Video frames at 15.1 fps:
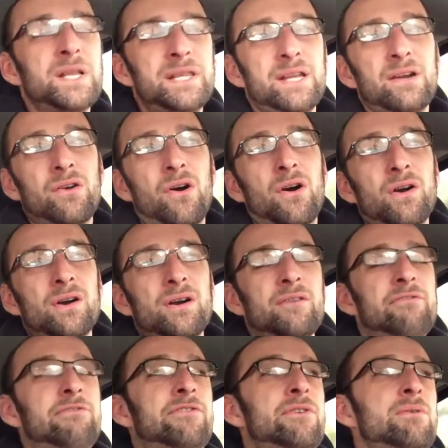there are a
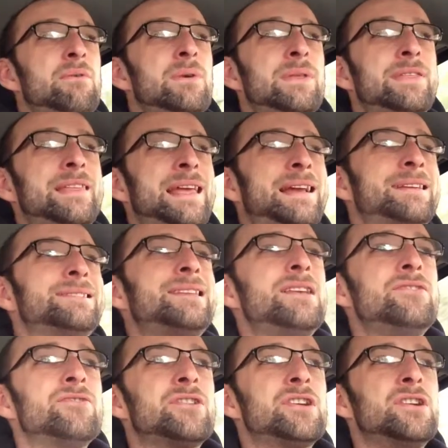few things
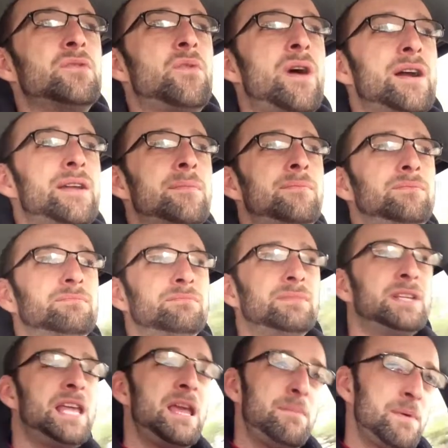that you're going to want to
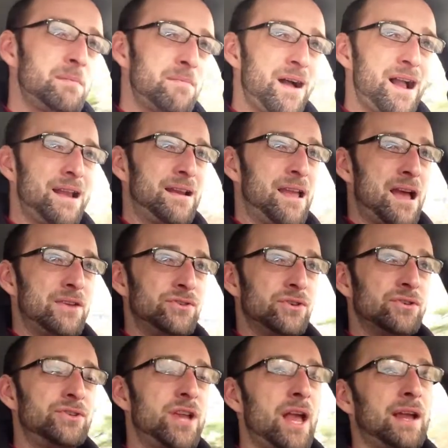keep in mind as
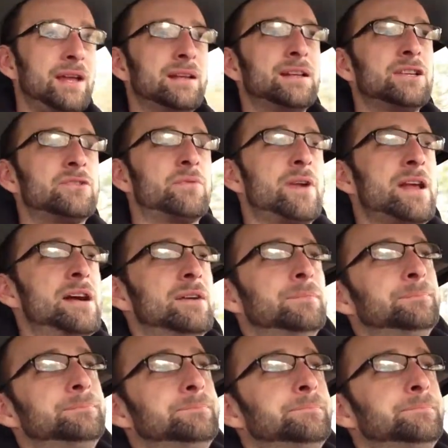you're checking this one out.